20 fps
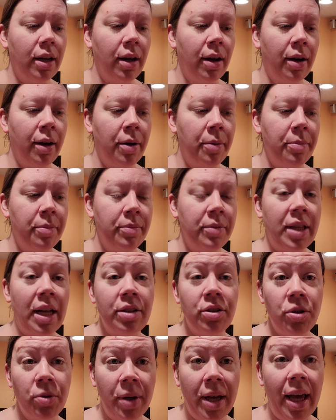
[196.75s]
Um,
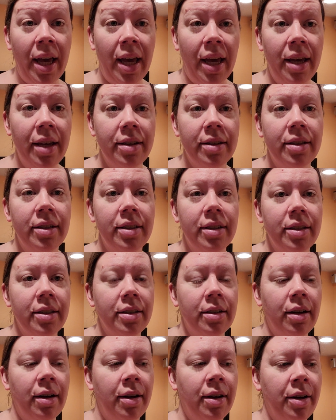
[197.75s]
that's okay.
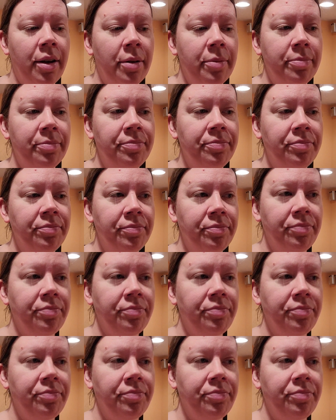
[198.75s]
Um,